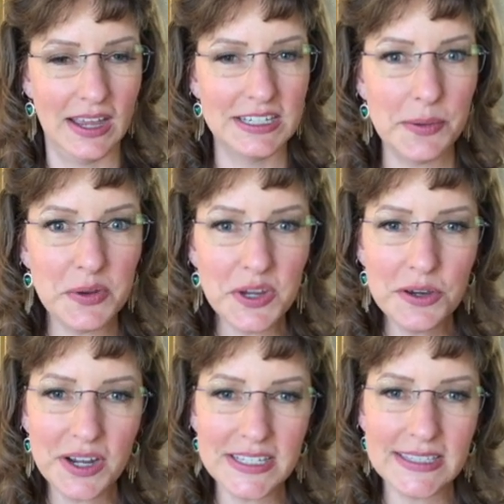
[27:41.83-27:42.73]
tell me what
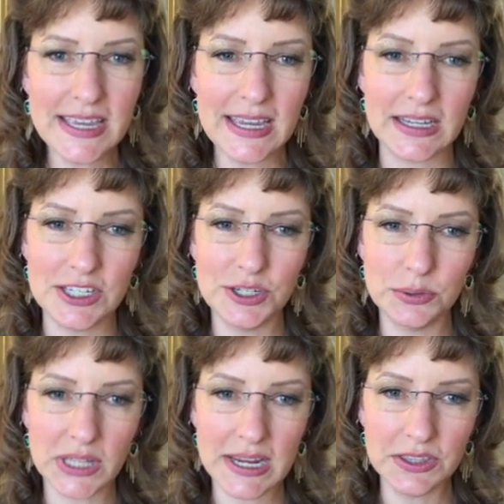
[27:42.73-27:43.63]
you guys think. Do you
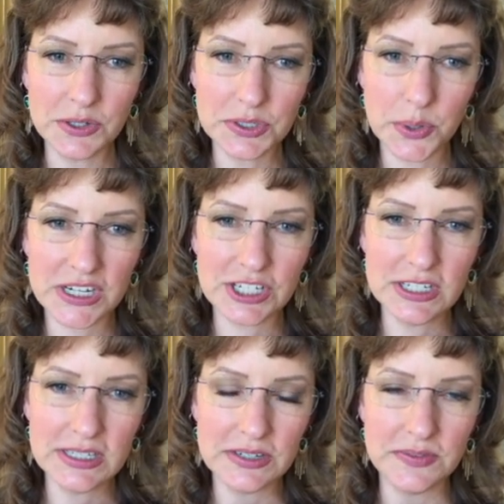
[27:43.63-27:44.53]
like those
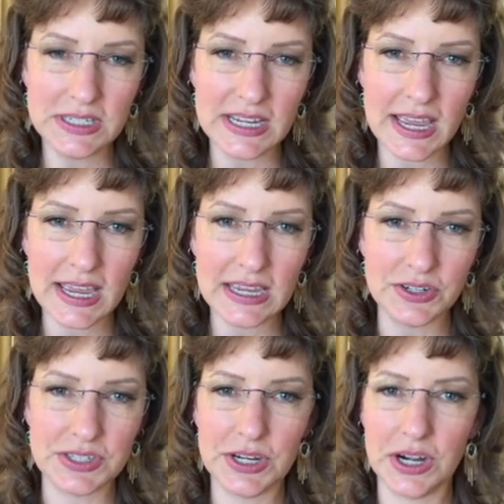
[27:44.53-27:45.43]
questions of the day?
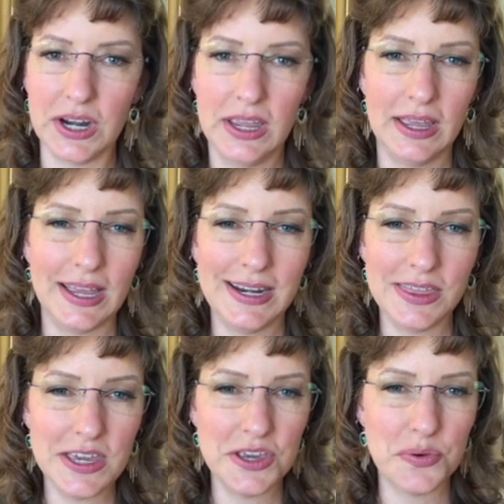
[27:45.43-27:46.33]
Is there
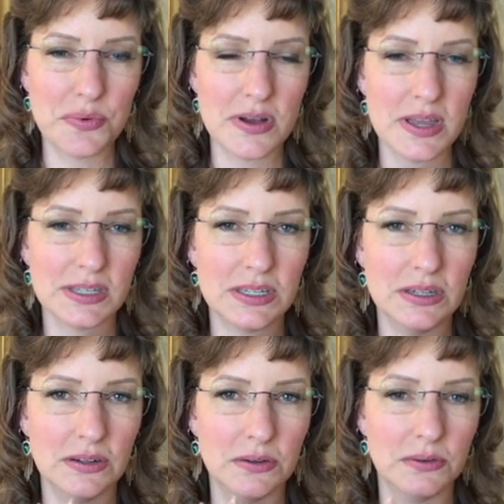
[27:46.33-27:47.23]
anything you want
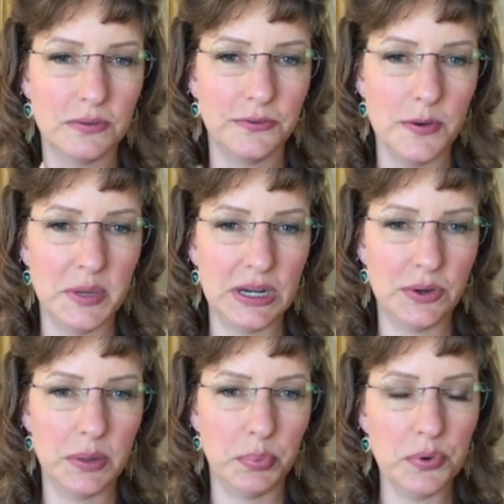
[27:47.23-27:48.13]
for me to
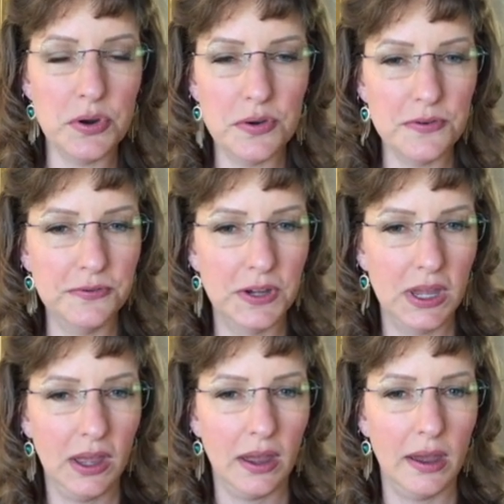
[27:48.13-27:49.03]
improve?
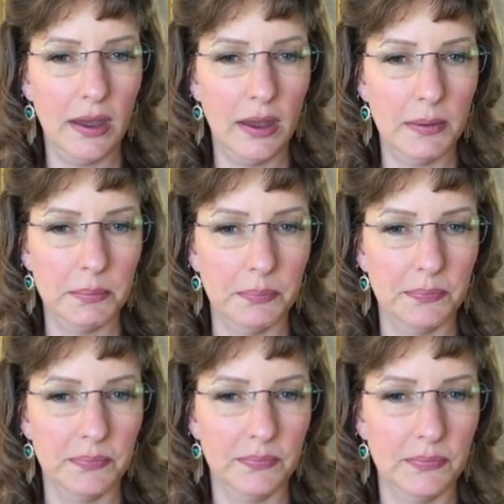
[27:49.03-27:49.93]

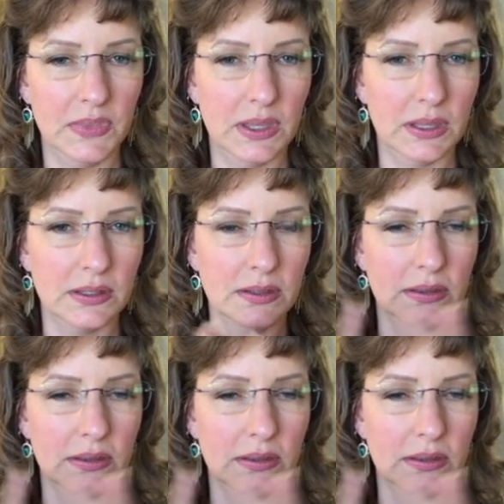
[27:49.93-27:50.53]
The